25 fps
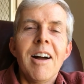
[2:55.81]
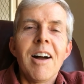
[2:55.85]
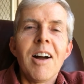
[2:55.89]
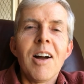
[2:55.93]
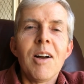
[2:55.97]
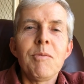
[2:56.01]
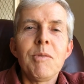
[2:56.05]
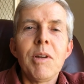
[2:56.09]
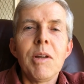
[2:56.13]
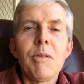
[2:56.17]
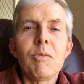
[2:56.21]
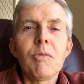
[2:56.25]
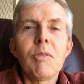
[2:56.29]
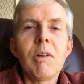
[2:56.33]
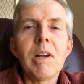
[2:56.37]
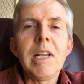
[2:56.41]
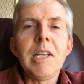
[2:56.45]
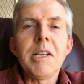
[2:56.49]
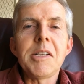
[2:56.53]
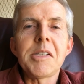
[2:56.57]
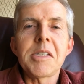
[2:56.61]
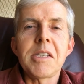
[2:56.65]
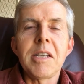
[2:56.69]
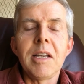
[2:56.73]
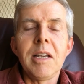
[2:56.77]
I've never really
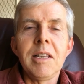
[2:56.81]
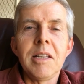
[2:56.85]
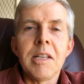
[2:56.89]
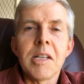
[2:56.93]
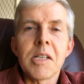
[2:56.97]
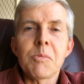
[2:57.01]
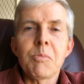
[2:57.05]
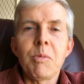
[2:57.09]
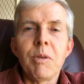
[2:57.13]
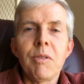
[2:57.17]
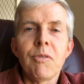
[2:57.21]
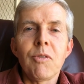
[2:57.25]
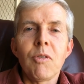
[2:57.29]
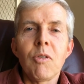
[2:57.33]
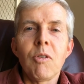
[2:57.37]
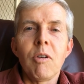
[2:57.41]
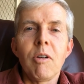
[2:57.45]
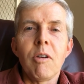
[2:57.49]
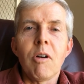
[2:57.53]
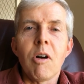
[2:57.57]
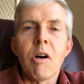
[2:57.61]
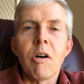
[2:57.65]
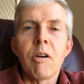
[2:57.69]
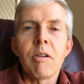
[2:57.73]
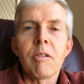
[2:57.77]
seen this before,
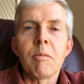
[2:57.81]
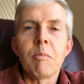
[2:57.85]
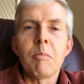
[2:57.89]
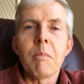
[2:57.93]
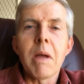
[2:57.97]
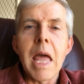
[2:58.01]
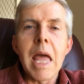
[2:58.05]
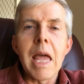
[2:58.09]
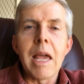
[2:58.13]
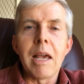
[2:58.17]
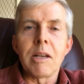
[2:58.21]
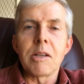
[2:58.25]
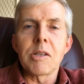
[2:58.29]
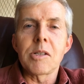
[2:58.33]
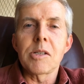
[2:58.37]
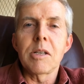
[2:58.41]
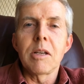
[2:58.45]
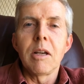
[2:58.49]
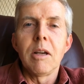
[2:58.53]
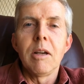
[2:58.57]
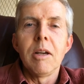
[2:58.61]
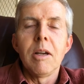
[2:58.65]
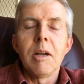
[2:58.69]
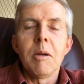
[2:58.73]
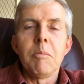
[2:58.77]
en masse,
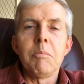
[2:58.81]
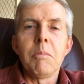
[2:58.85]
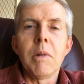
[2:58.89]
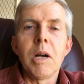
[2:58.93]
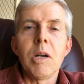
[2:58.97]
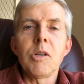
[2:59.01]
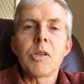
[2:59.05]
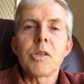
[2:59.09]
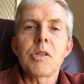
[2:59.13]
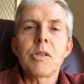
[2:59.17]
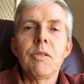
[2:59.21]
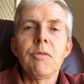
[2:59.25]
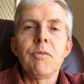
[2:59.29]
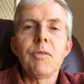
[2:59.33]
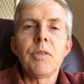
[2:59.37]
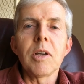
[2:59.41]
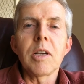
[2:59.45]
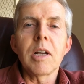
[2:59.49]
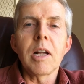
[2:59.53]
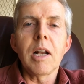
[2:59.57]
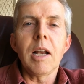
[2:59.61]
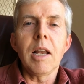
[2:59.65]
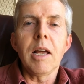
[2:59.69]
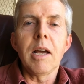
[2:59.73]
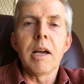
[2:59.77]
most of the
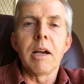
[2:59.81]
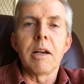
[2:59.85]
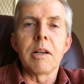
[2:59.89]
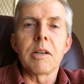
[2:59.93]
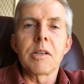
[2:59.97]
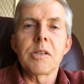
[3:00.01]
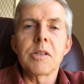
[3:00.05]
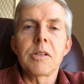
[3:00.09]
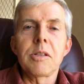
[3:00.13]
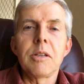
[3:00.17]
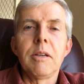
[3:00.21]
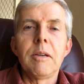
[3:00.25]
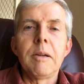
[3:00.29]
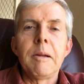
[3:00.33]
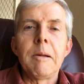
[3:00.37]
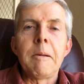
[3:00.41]
class